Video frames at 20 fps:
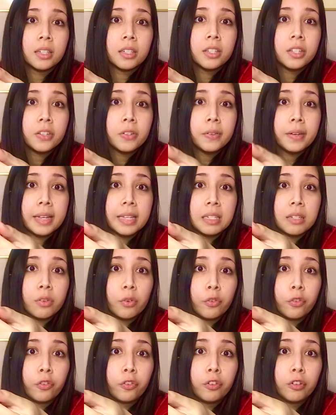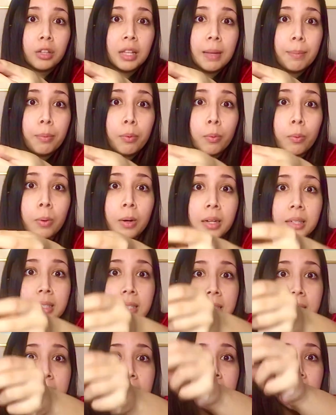do is flip one
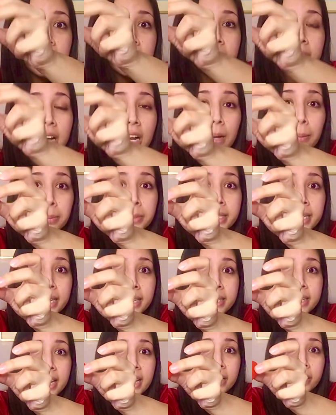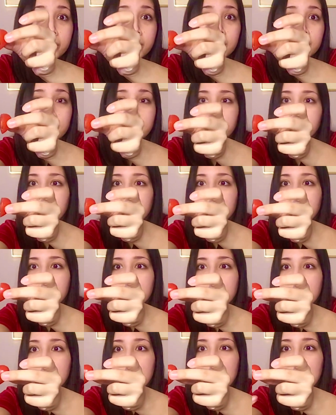side upside down
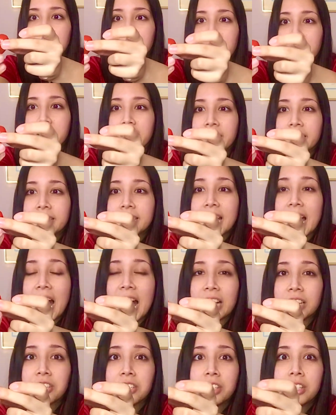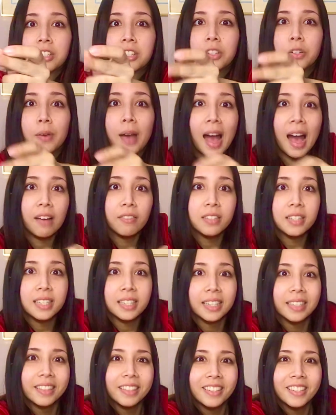and then attach the two halves
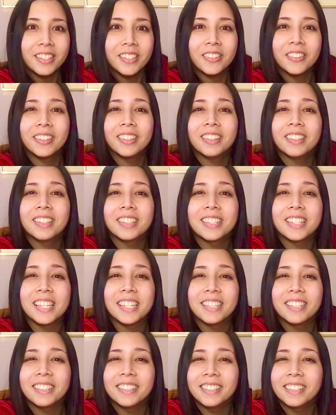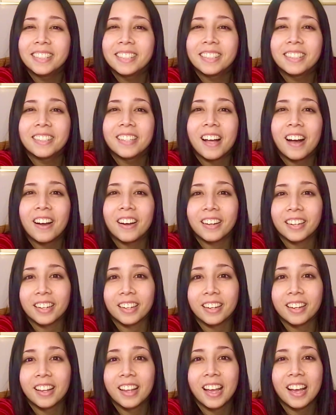together so it looks like a little
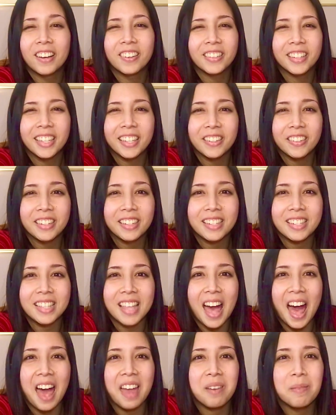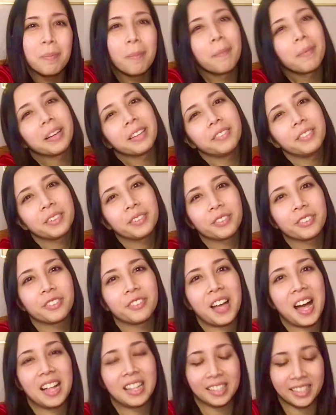heart. How cute is that? Perfect for
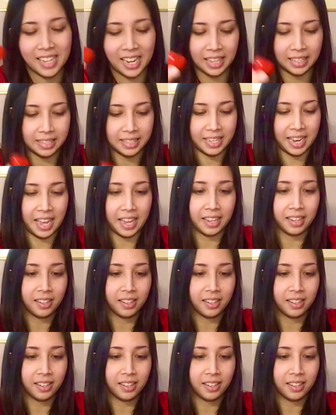Valentine's Day.